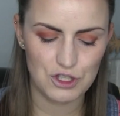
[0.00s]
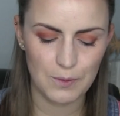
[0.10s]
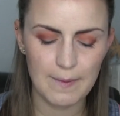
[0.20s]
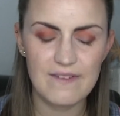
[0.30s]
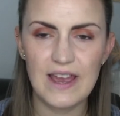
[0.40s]

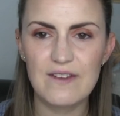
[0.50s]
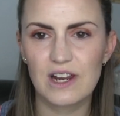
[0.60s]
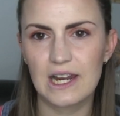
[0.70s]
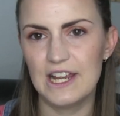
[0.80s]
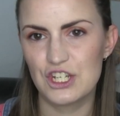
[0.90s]
So one of my
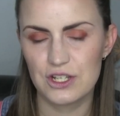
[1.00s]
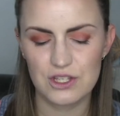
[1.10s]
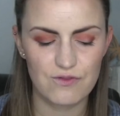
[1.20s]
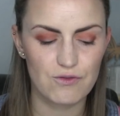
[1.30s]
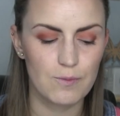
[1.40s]
favourite
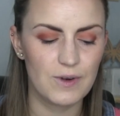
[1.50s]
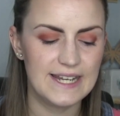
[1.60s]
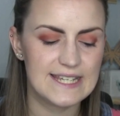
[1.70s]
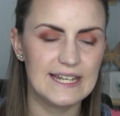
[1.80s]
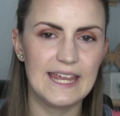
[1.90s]
collections from
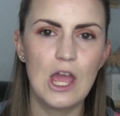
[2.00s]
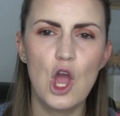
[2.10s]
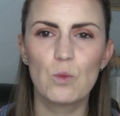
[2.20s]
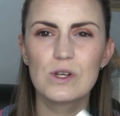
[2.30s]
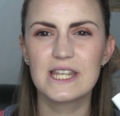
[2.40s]
recently
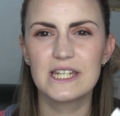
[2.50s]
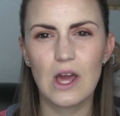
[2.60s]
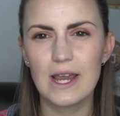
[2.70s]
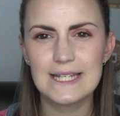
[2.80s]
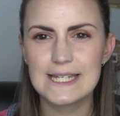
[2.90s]
was the
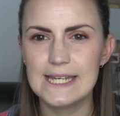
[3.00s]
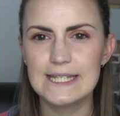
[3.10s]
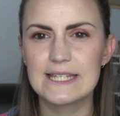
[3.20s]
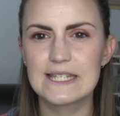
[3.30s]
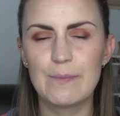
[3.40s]

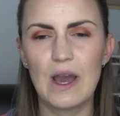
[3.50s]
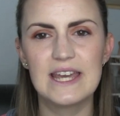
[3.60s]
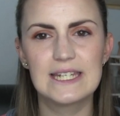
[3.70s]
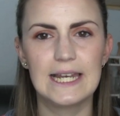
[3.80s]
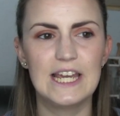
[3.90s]
90s
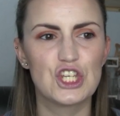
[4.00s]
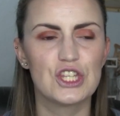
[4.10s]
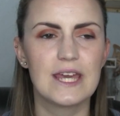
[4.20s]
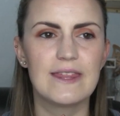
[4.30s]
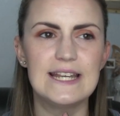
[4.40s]
inspired
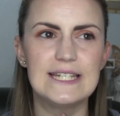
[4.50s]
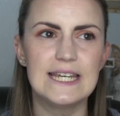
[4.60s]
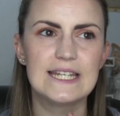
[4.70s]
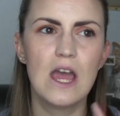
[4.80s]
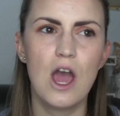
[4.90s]
collection that they
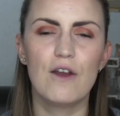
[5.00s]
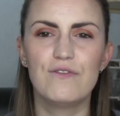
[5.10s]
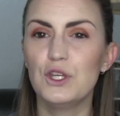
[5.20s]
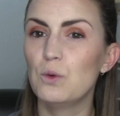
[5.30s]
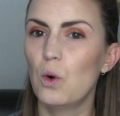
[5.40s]
did a
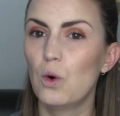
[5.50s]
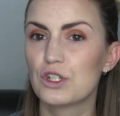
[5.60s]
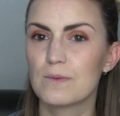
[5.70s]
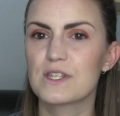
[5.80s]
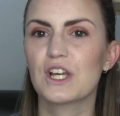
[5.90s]
few
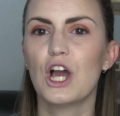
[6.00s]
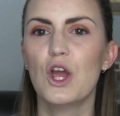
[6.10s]
autumns ago.